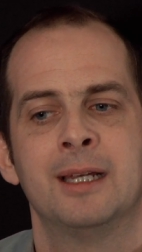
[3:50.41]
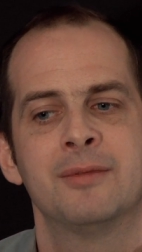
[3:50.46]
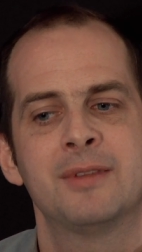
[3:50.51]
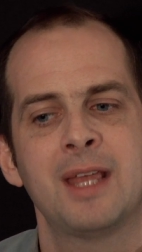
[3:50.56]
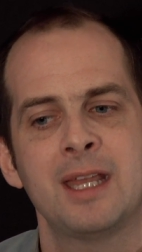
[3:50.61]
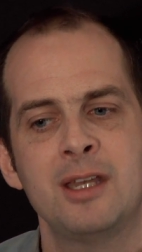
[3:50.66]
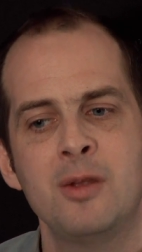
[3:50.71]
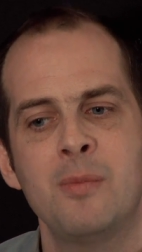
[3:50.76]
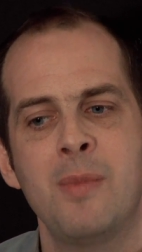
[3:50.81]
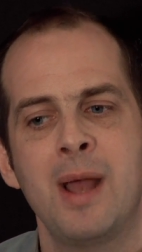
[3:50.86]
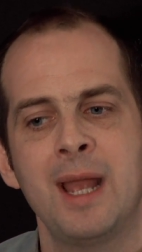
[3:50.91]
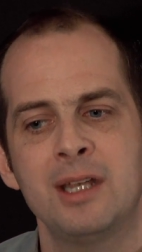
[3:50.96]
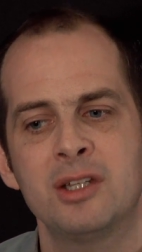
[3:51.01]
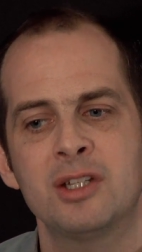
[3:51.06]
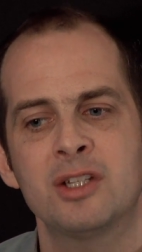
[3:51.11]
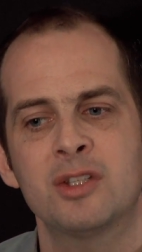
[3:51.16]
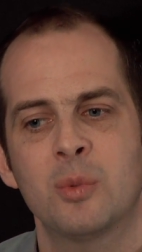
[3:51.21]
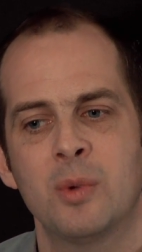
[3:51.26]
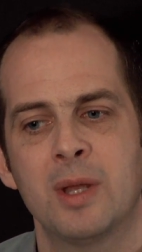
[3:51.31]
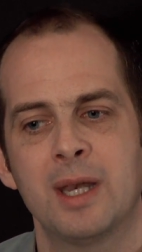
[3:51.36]
then you might
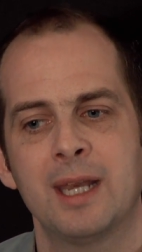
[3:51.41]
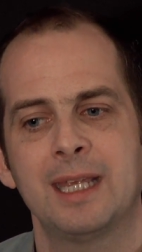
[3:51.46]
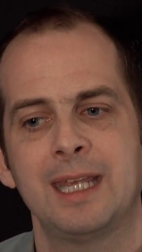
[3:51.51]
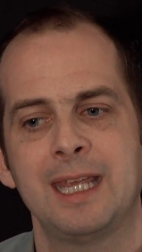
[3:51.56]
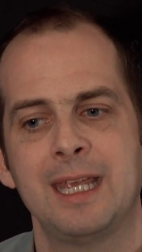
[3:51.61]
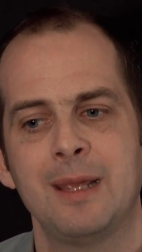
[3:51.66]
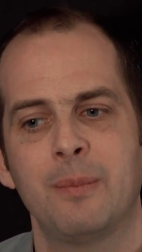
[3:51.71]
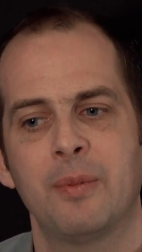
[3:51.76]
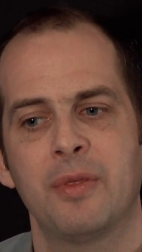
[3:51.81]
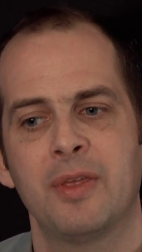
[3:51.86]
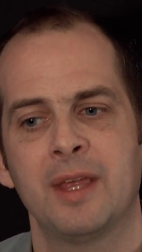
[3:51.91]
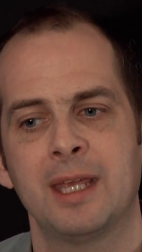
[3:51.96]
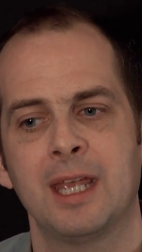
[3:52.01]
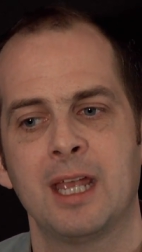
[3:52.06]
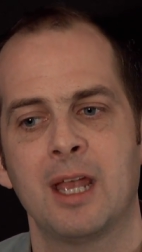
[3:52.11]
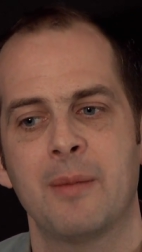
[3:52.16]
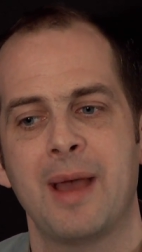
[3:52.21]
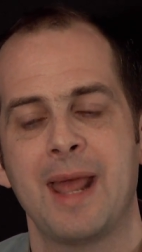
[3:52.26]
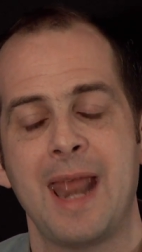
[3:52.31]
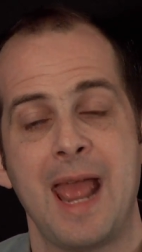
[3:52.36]
just want to keep
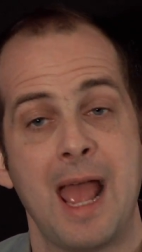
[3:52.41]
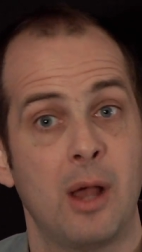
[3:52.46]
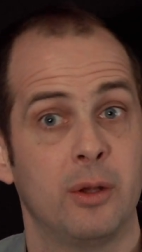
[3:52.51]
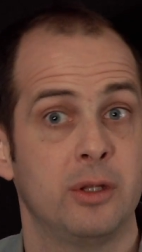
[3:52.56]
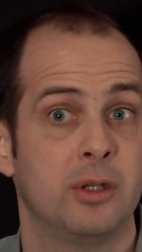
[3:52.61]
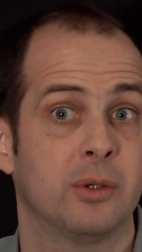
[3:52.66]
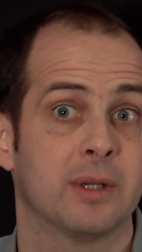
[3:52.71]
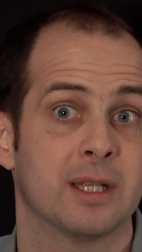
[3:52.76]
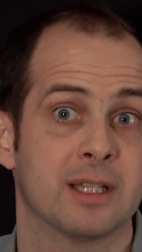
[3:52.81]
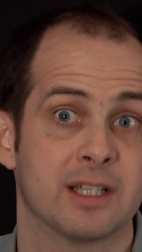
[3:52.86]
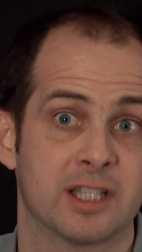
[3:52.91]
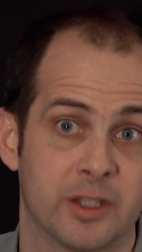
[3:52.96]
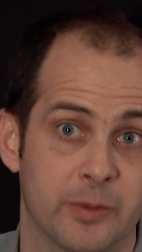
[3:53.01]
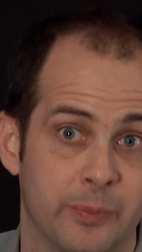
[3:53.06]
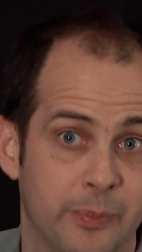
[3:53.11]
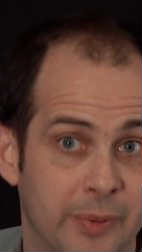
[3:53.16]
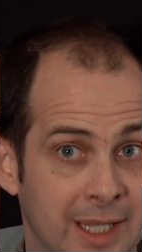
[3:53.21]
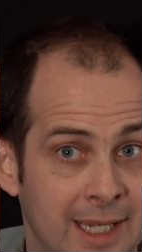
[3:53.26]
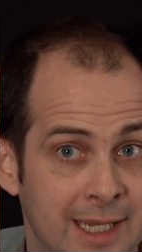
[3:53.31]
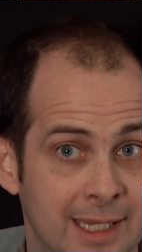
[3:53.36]
thinking about how you can
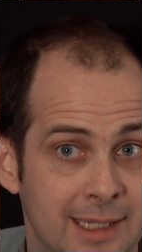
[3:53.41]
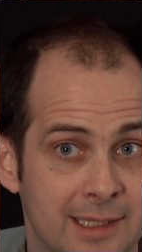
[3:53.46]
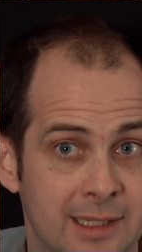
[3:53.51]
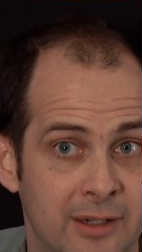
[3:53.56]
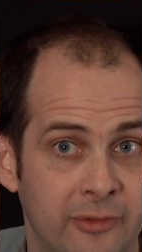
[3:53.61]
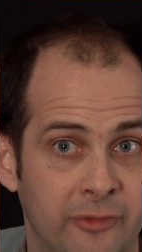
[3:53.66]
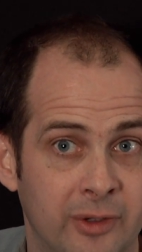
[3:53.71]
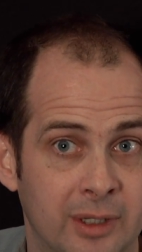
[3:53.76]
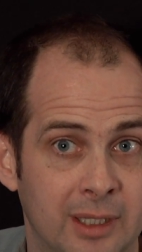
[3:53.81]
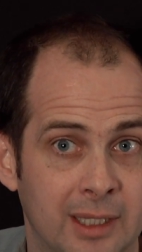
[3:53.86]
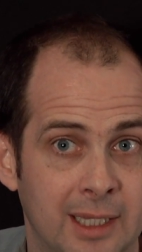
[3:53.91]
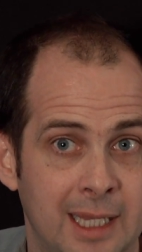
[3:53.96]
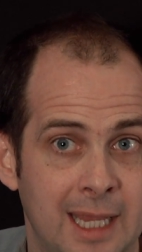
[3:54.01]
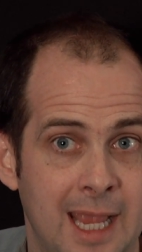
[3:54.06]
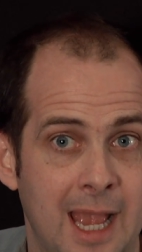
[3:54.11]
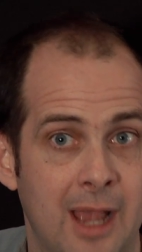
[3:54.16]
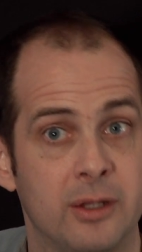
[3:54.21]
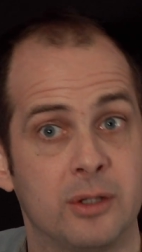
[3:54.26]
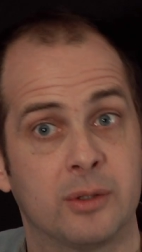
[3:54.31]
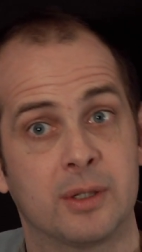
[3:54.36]
spin it differently,
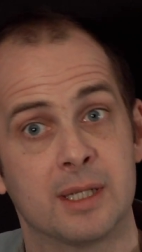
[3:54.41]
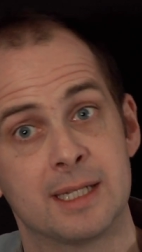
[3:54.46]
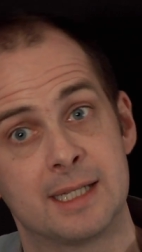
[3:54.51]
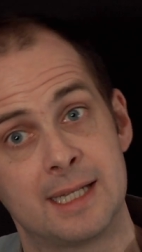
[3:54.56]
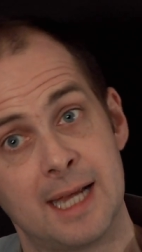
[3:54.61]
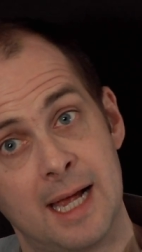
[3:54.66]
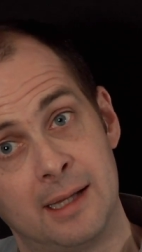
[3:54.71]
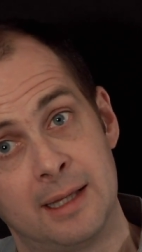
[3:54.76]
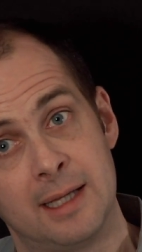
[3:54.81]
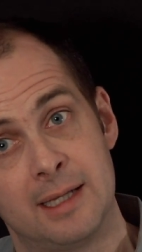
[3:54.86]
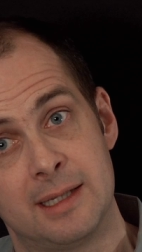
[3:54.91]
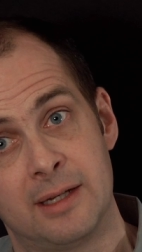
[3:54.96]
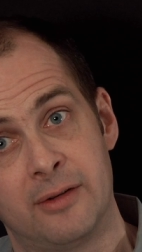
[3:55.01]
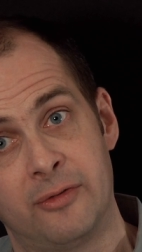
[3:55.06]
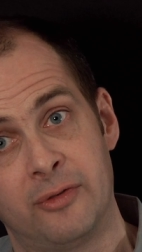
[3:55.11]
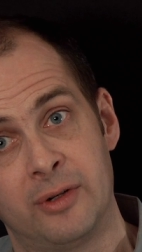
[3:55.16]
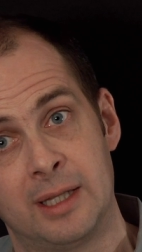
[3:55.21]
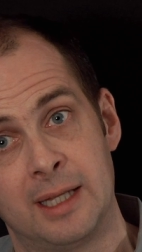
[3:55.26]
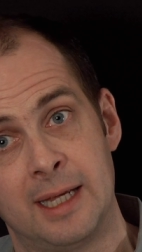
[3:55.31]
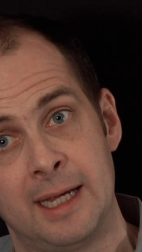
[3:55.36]
how you can tell it
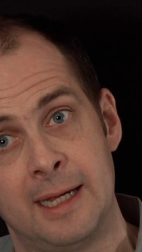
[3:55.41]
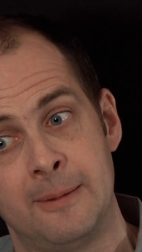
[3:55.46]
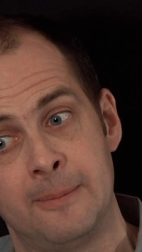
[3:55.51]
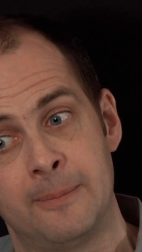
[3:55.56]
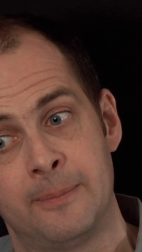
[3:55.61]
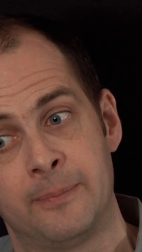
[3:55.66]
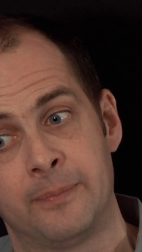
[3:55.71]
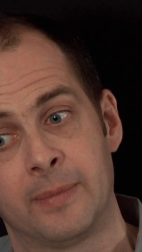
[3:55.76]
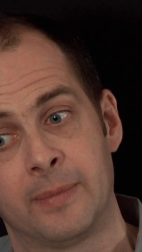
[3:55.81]
differently